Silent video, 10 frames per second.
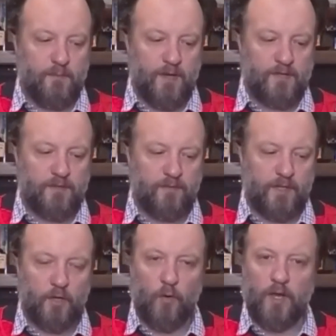a mix of
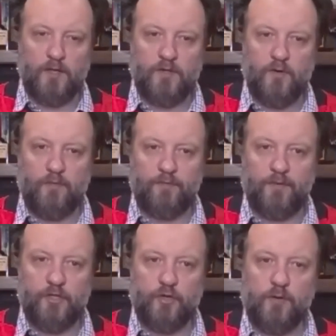like going into a
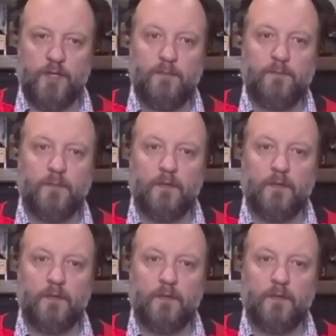fudgery